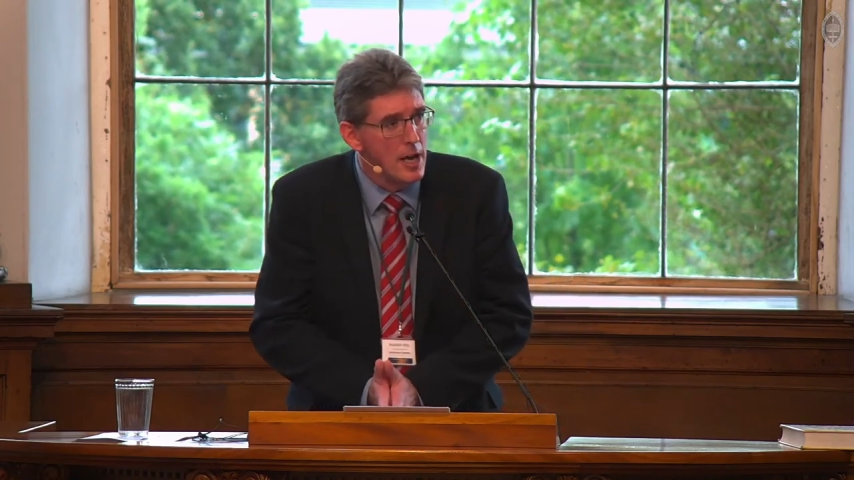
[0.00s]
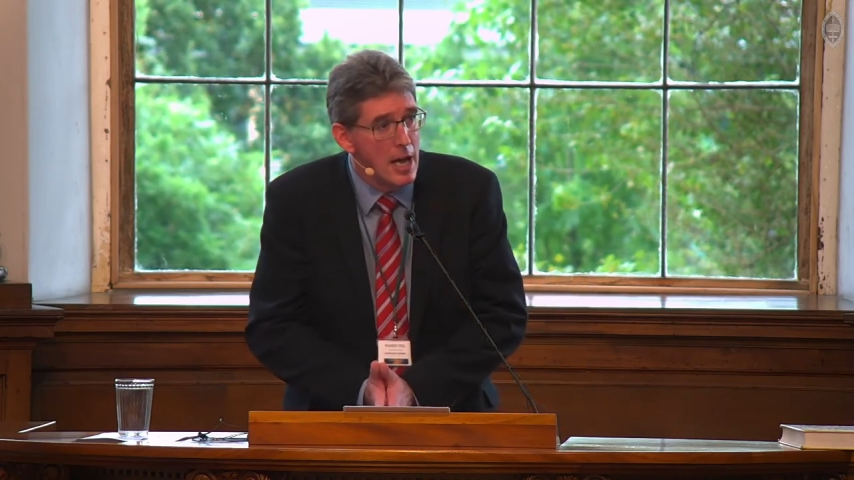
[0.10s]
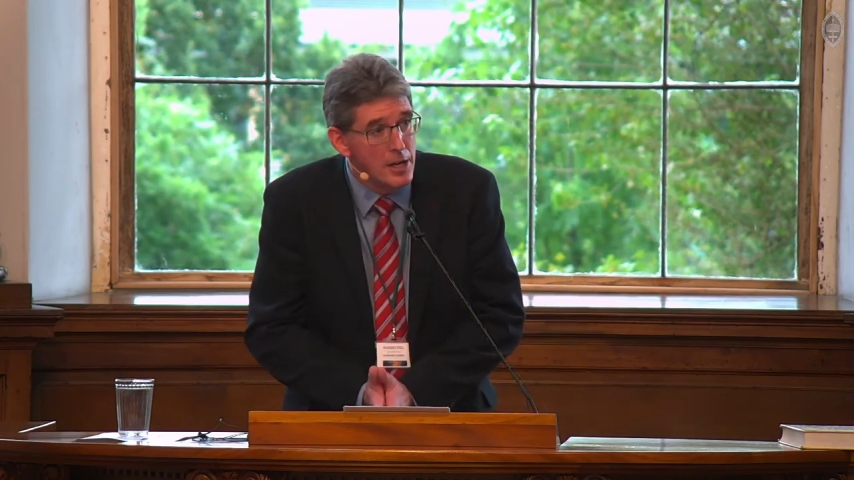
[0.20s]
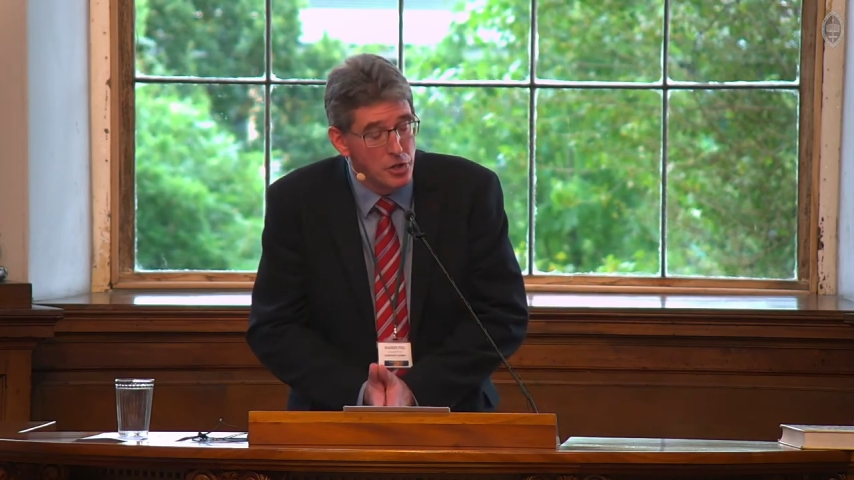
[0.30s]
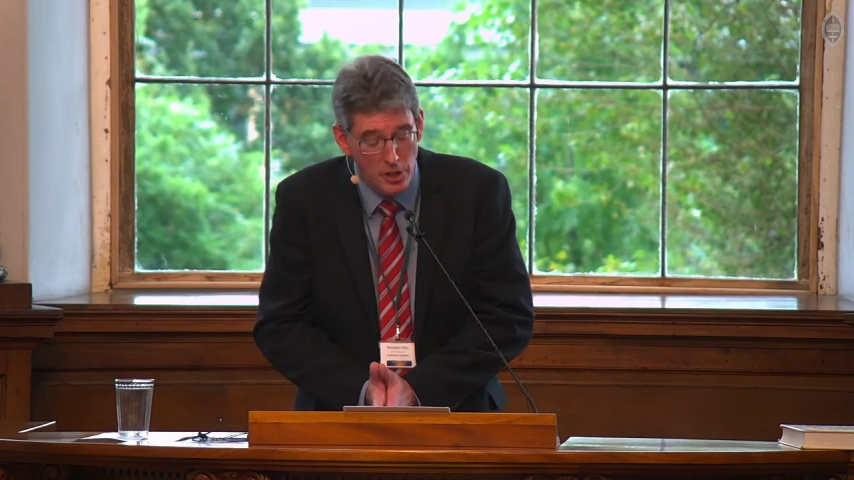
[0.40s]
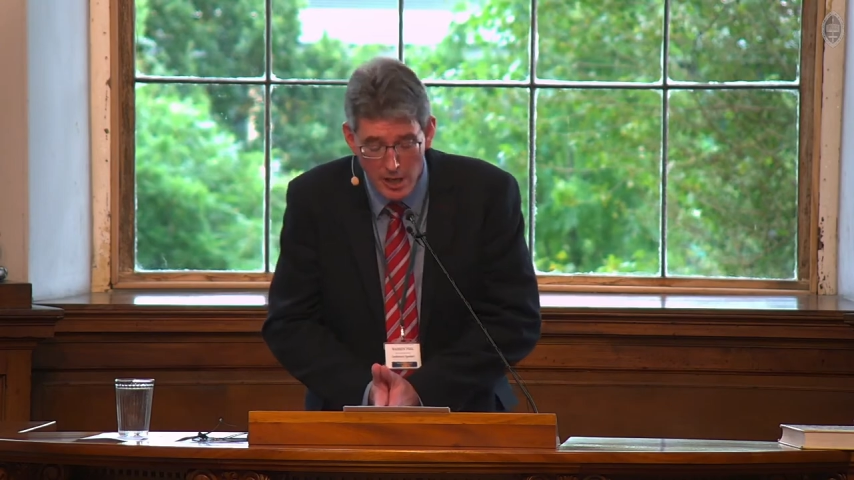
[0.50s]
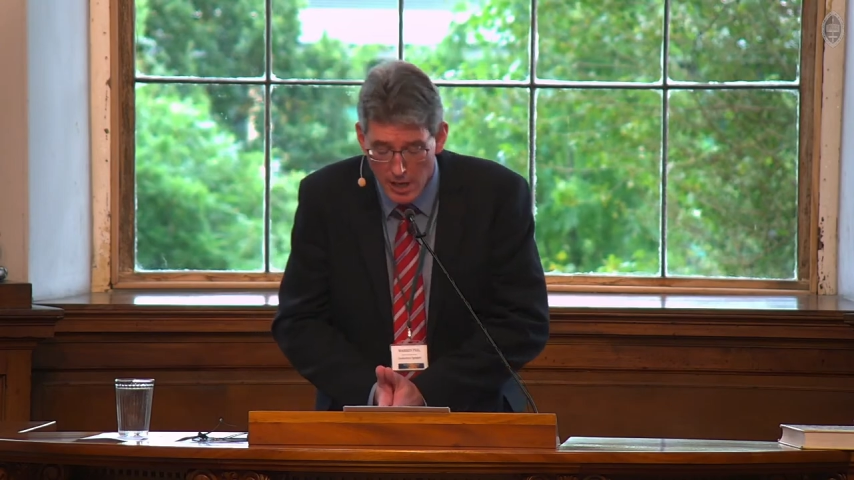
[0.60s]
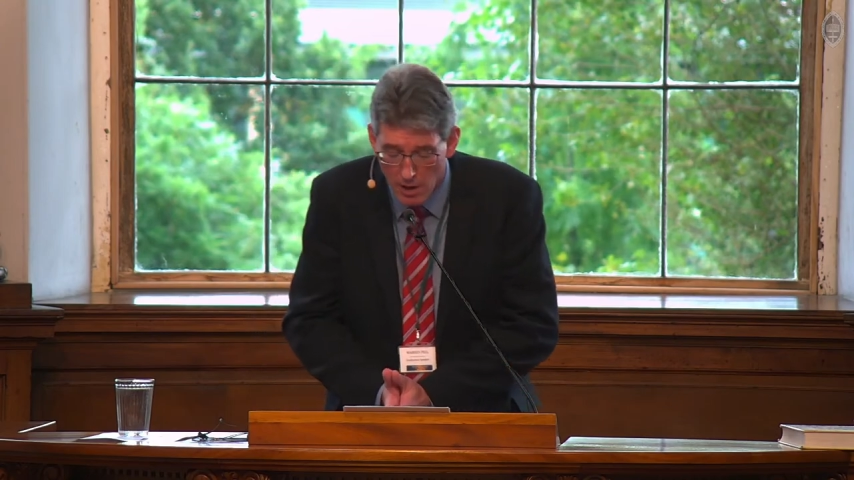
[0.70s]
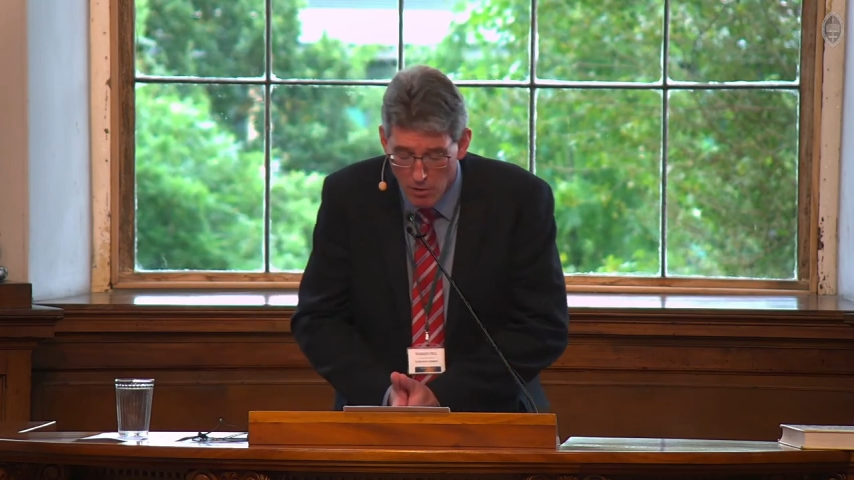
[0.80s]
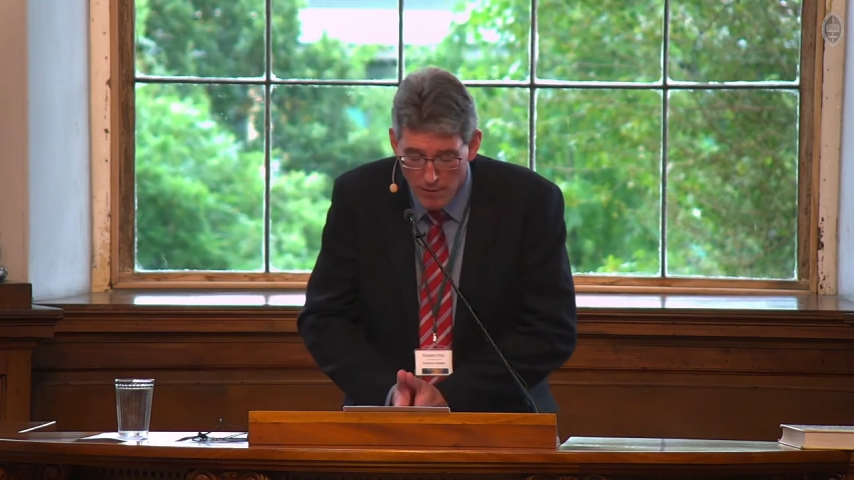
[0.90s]

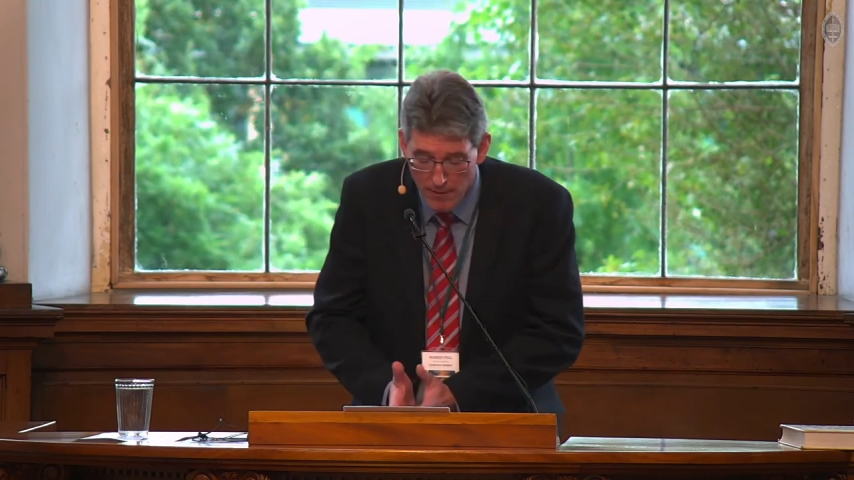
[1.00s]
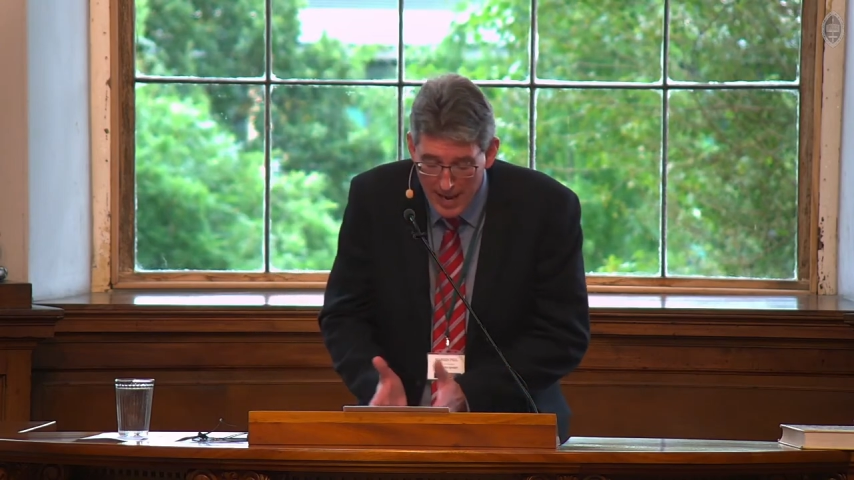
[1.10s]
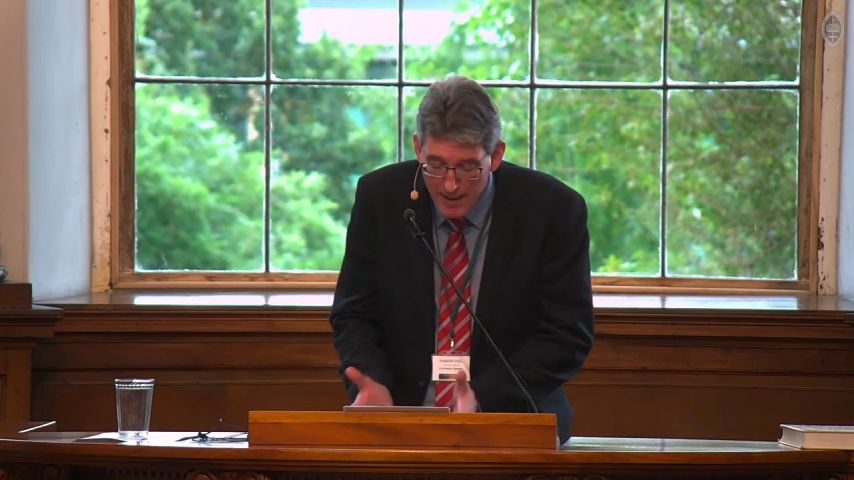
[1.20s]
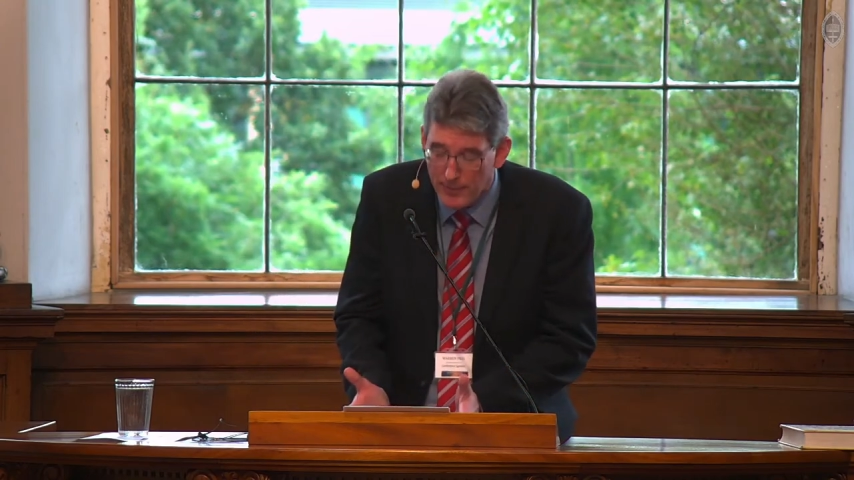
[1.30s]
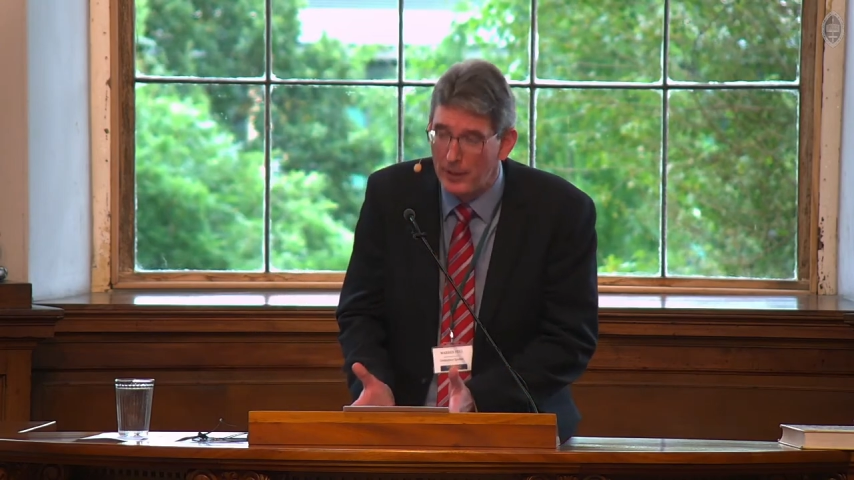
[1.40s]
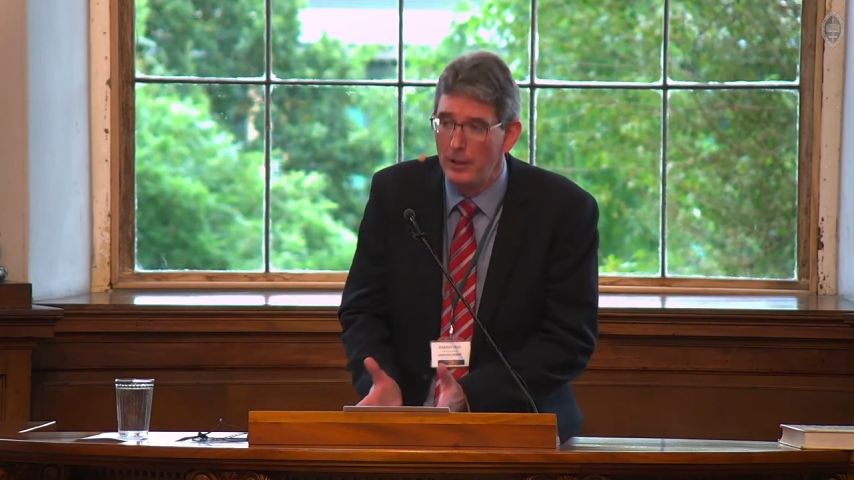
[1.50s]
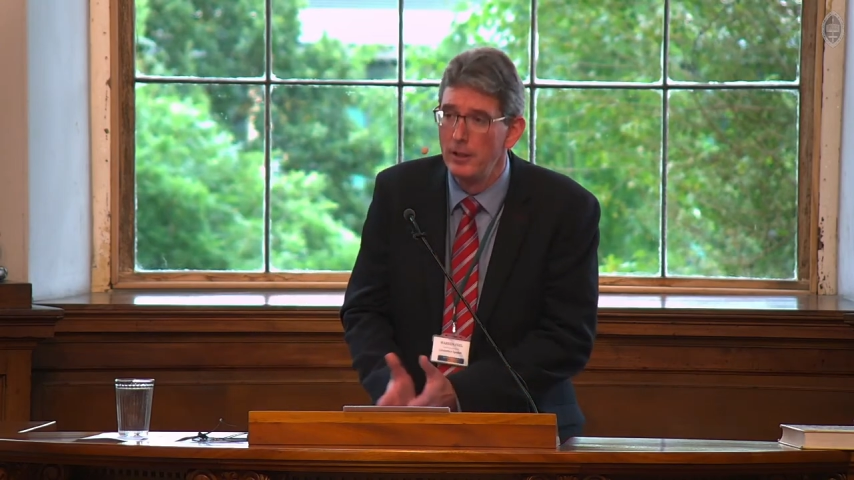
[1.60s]
engineer revival.